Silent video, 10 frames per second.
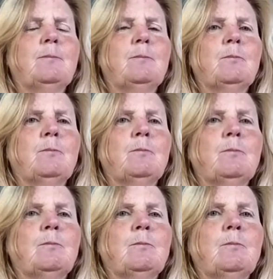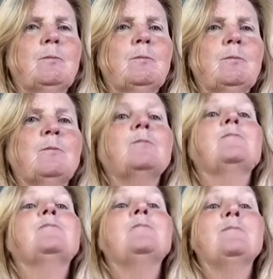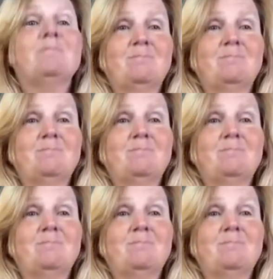[no speech]